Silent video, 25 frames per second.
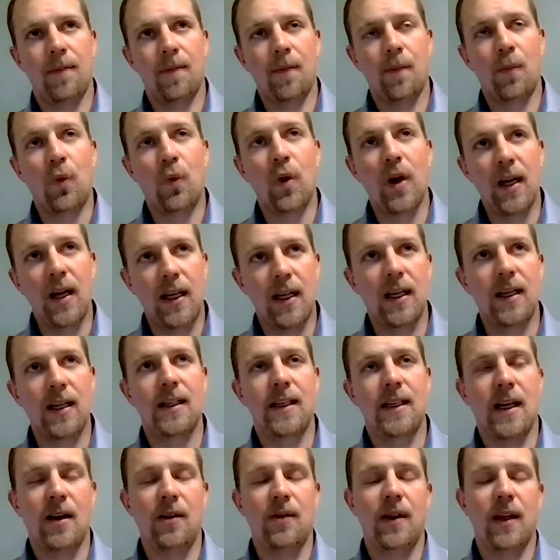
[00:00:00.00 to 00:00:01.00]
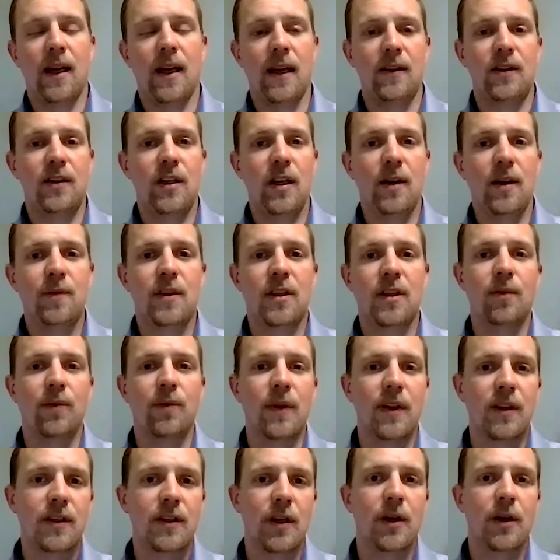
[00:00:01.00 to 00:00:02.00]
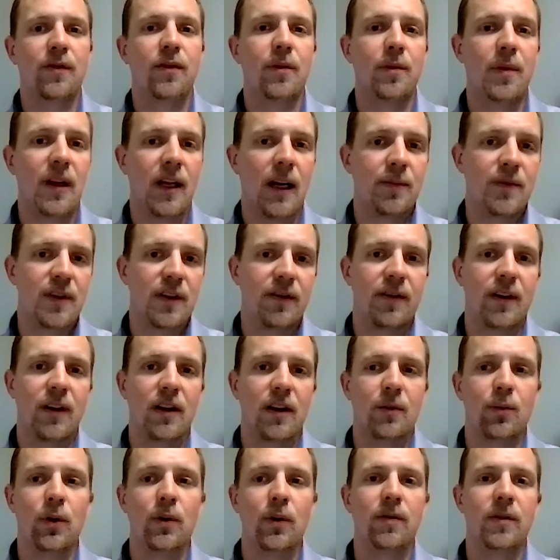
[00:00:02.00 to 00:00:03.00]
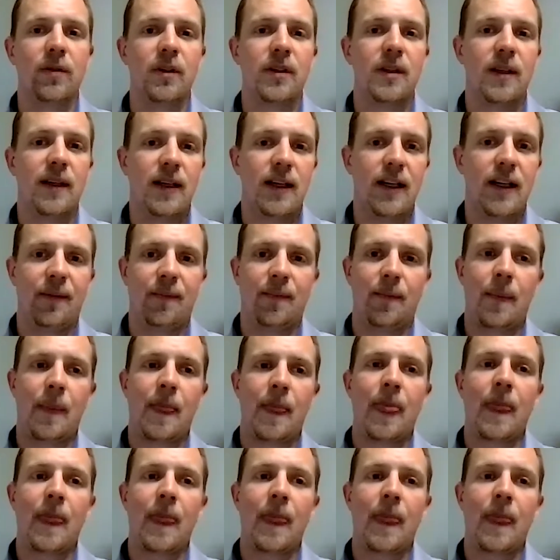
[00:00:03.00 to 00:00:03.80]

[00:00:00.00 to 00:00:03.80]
breaking down that gypsum, the sulfur becomes available over time,